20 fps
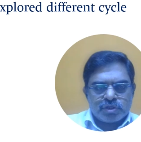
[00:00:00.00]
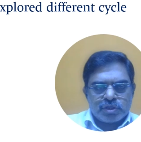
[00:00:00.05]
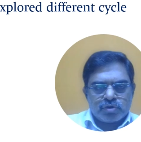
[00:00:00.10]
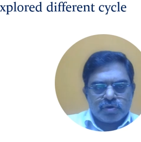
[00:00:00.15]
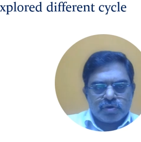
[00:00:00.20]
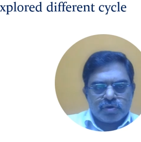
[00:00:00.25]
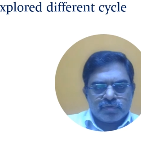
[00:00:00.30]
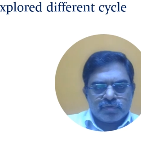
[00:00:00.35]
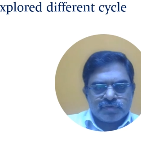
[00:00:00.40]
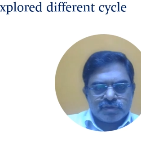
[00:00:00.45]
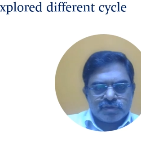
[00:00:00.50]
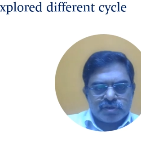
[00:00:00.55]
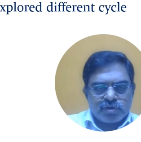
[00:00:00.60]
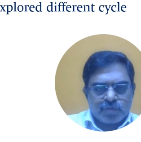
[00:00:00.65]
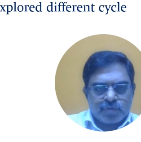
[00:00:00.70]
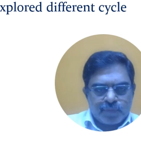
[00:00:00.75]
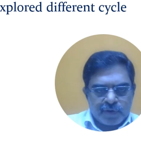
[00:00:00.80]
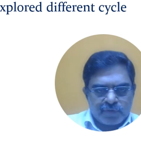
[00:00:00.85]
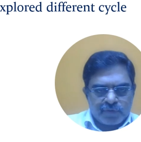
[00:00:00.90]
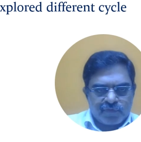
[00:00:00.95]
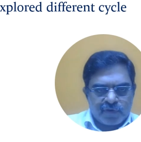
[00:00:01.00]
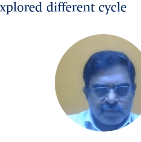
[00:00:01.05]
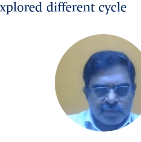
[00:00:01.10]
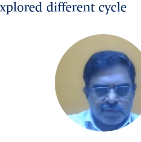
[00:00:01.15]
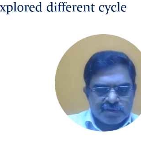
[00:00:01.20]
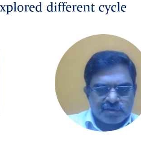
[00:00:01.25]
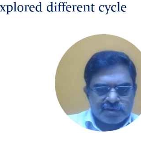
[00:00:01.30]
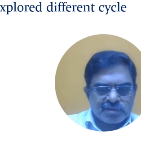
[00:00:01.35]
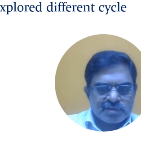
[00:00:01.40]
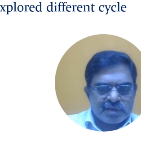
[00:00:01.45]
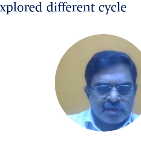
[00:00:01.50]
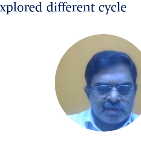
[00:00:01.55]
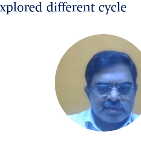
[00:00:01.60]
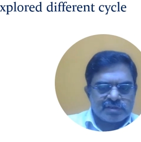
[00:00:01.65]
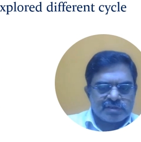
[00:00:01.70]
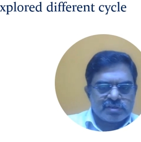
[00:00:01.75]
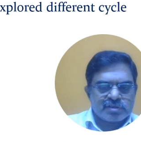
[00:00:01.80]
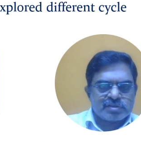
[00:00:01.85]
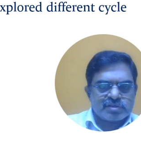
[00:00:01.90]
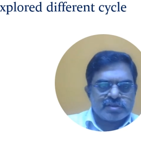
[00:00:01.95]
the coefficient of performance, that
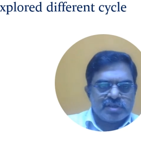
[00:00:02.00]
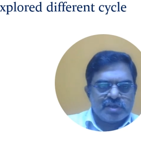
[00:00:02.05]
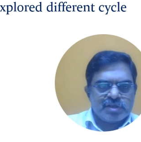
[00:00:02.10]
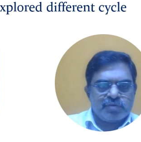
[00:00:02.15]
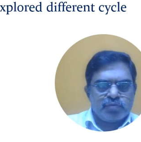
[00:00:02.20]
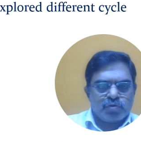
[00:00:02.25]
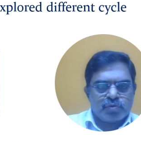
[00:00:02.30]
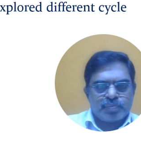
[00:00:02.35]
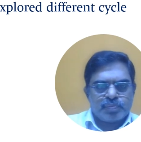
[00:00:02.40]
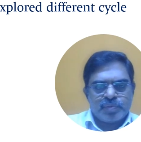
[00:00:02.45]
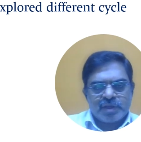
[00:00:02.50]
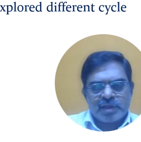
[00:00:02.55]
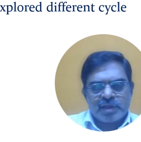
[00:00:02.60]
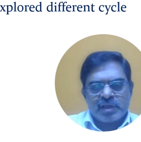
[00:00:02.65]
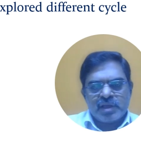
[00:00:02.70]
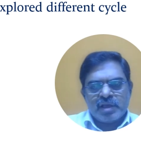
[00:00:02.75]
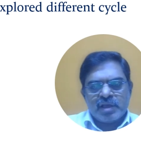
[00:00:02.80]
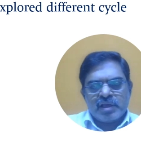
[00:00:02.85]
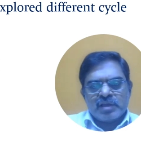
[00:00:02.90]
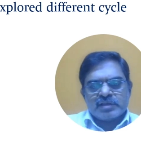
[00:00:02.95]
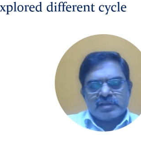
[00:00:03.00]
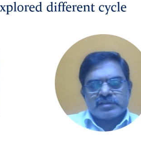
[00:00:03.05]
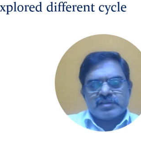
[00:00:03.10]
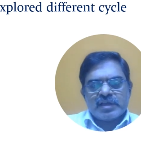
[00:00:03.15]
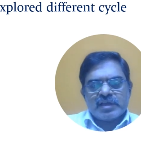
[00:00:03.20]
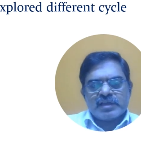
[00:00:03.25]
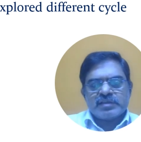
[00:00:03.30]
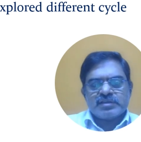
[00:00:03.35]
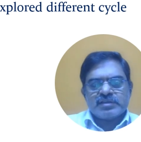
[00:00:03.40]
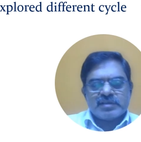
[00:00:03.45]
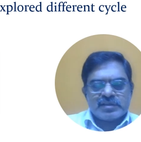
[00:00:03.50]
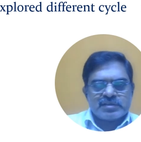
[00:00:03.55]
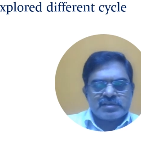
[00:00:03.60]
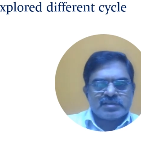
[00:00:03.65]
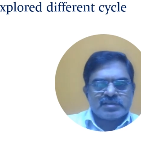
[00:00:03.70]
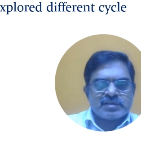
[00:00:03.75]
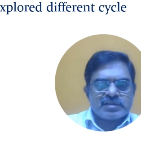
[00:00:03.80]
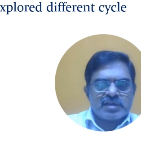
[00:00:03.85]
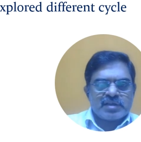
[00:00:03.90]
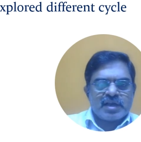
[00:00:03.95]
is COP,
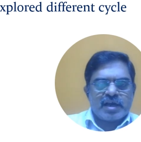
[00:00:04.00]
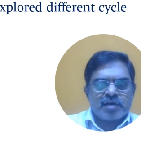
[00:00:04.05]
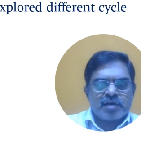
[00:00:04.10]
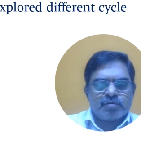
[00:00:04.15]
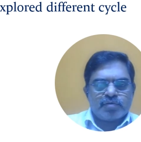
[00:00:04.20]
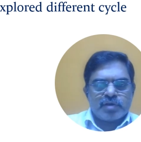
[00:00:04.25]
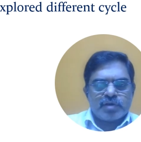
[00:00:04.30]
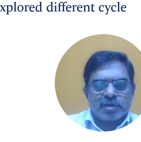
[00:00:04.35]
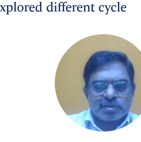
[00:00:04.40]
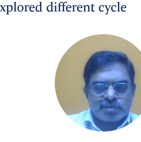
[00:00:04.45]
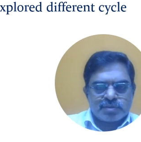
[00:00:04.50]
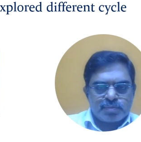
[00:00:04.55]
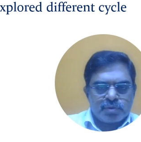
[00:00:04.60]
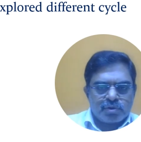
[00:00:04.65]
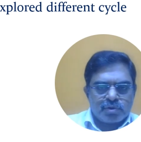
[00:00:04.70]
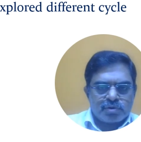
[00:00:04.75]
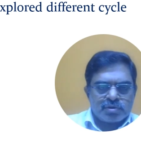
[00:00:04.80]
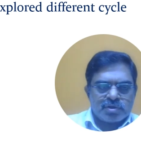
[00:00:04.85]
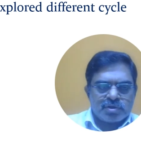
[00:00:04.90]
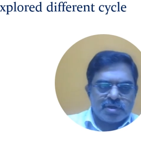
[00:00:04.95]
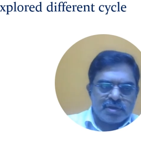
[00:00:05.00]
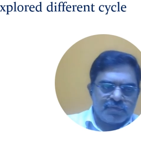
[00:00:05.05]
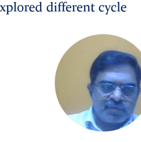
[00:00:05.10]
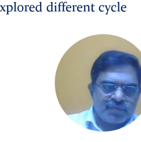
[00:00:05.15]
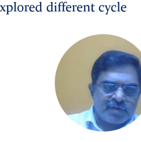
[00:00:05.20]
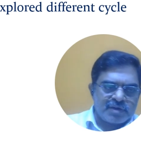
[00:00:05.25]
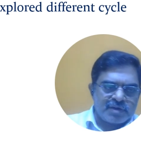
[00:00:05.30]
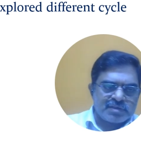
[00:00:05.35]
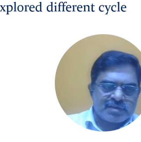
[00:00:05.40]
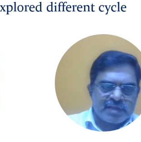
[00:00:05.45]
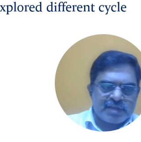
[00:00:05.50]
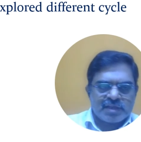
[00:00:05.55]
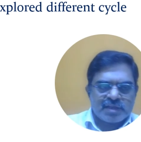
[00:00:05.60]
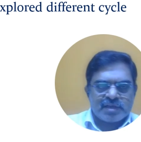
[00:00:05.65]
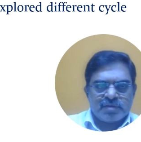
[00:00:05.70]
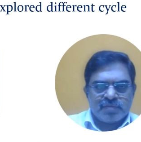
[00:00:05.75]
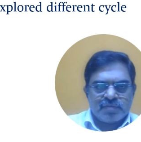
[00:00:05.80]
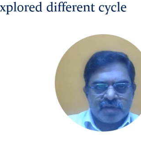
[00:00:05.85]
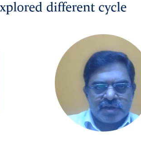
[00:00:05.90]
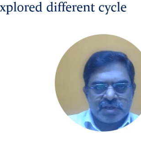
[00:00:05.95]
scientists have explored different
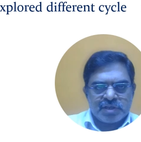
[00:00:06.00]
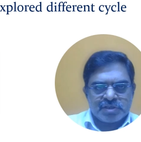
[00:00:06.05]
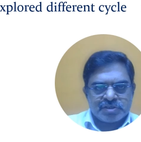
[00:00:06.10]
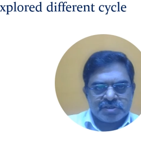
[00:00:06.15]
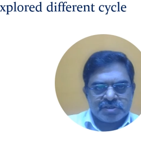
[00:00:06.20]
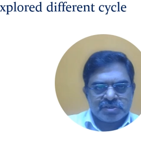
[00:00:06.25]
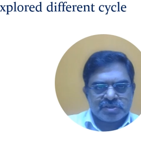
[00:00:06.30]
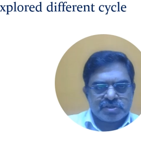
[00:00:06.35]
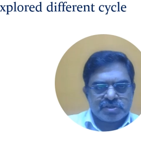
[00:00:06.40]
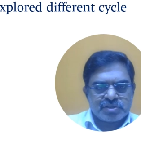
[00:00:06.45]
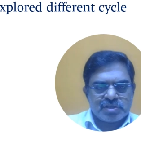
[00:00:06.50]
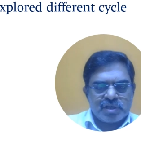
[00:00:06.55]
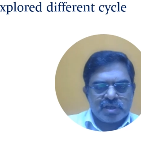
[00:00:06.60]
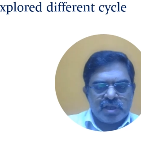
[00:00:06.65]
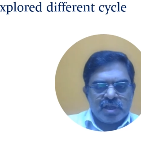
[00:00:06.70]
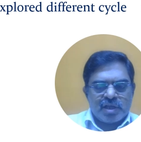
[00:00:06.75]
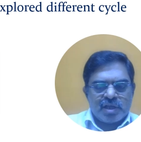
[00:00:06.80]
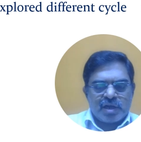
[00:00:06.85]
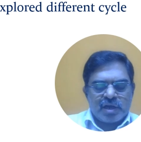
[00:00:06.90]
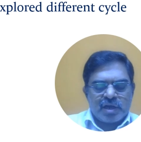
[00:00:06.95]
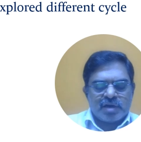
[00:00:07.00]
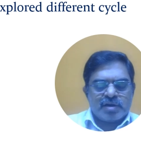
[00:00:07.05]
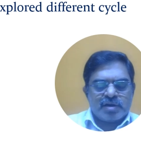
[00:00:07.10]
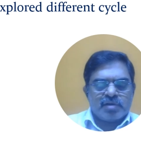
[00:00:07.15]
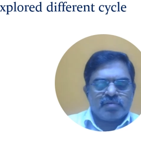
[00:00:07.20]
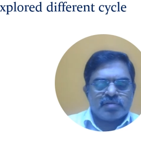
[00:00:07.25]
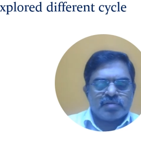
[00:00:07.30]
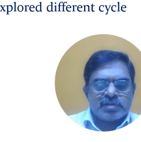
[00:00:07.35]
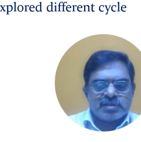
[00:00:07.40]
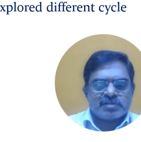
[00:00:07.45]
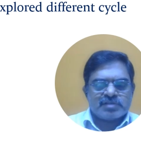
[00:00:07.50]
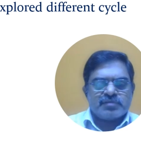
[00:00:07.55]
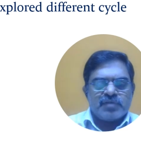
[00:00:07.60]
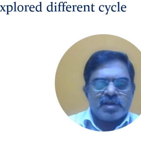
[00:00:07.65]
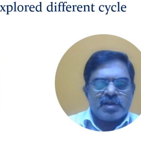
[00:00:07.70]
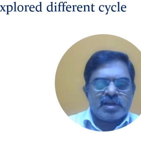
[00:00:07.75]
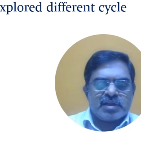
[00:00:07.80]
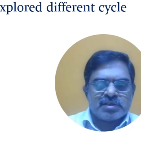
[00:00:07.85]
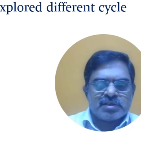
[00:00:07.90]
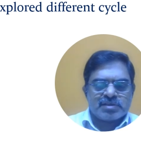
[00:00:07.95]
cycle variations. And these
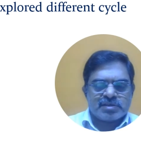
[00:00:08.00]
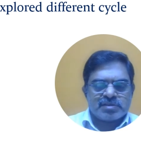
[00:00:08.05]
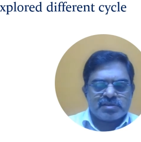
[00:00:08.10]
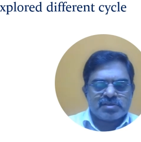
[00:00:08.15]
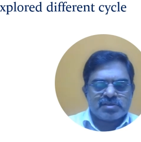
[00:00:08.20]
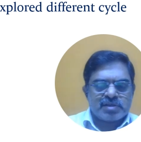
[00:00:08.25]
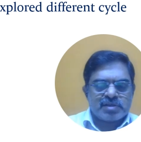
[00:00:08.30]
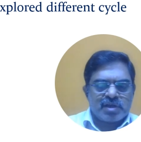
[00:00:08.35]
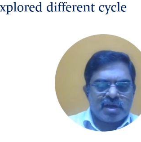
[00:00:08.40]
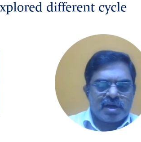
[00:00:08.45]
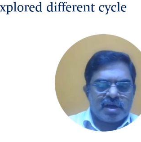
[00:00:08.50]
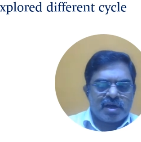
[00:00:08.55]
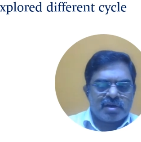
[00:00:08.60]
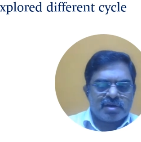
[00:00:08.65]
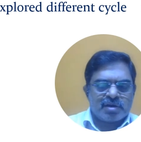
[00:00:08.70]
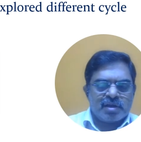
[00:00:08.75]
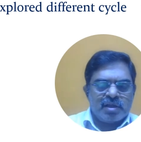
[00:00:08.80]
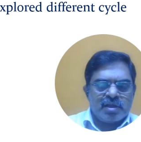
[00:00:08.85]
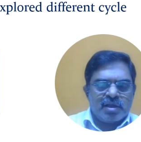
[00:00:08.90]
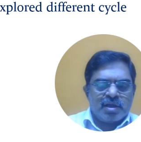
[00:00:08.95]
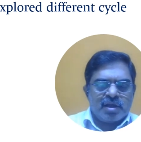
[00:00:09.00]
variations are